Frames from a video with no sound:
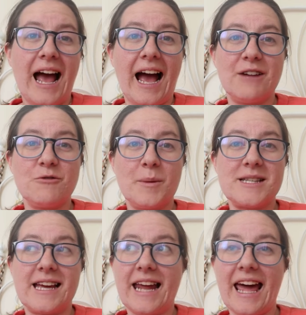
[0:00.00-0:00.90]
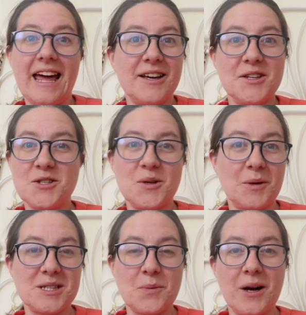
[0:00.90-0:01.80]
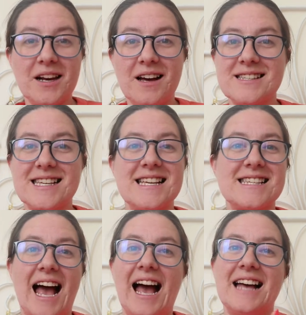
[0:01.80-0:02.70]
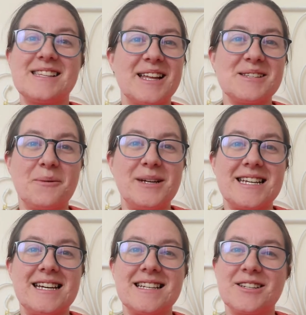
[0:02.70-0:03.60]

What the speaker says: And Robin said, hey, I can do one-to-one classes, so that's what we did.